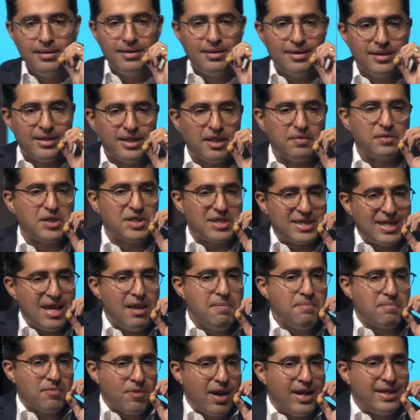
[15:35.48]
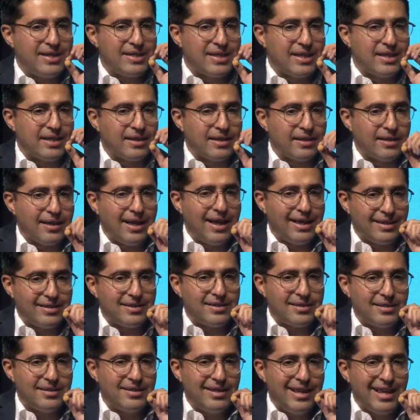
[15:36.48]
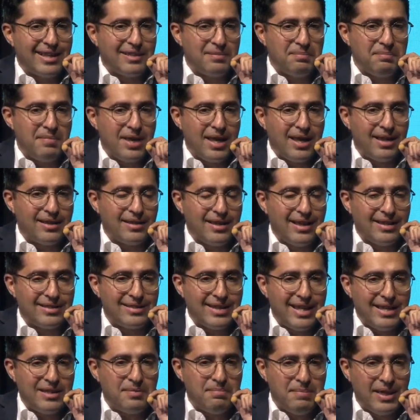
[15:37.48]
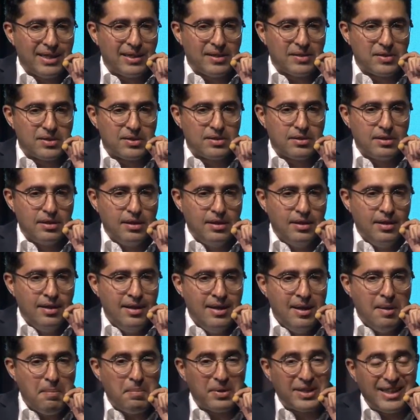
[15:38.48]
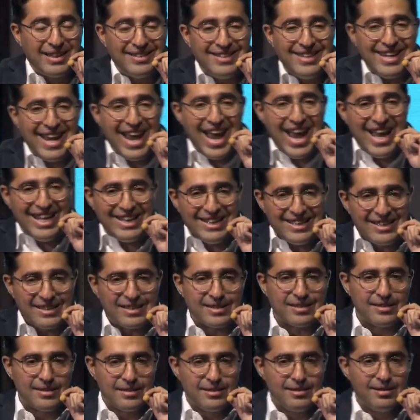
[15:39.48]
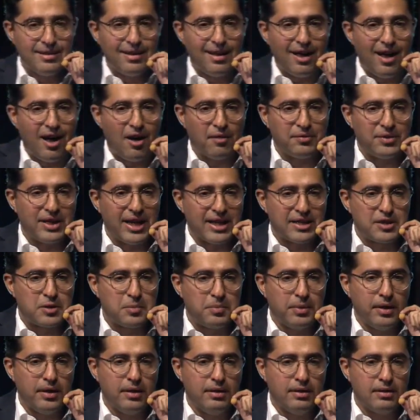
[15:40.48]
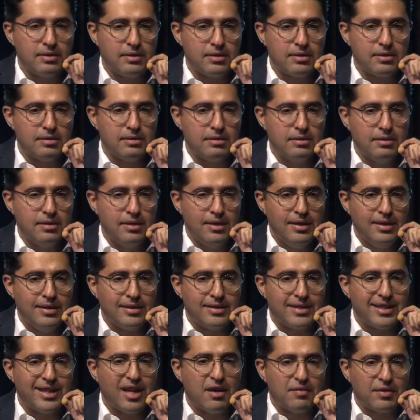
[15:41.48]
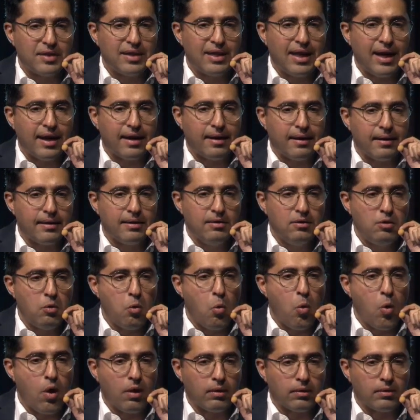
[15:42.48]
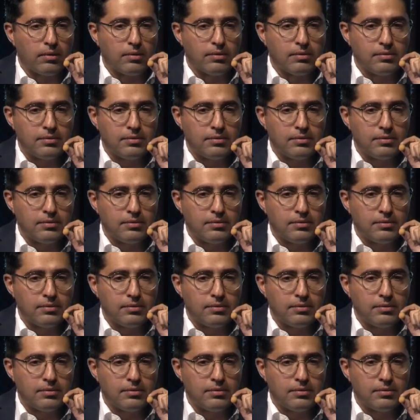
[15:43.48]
give the same rating at 8 minutes, but at the end of the experience, they give it like 1.